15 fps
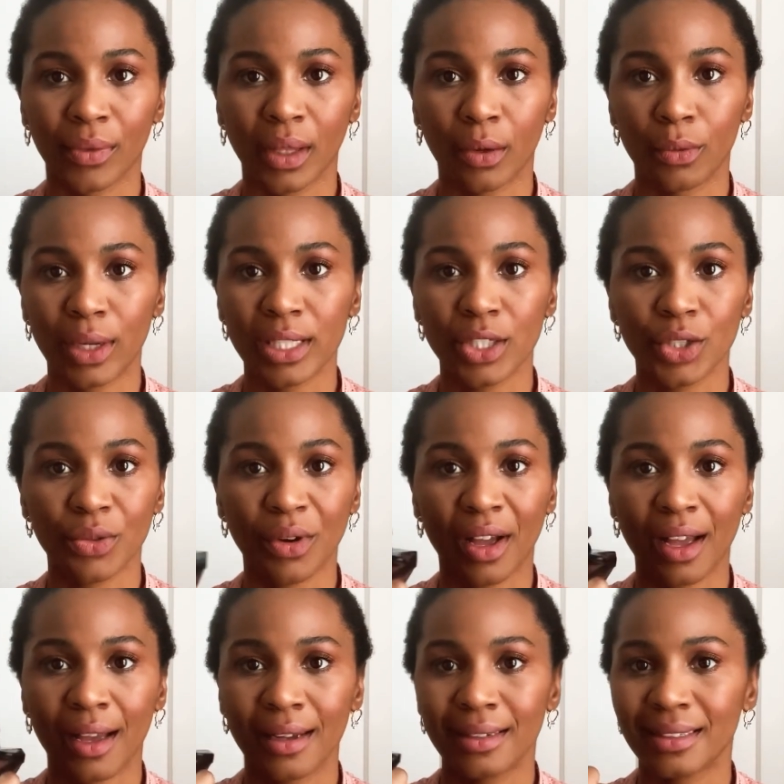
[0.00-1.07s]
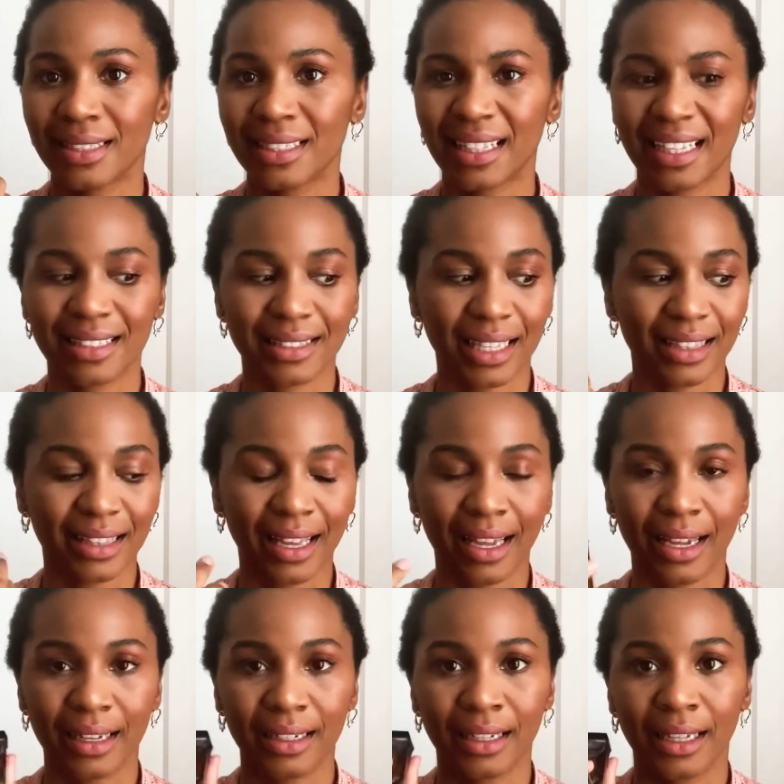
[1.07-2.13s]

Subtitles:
restaurant, things like that,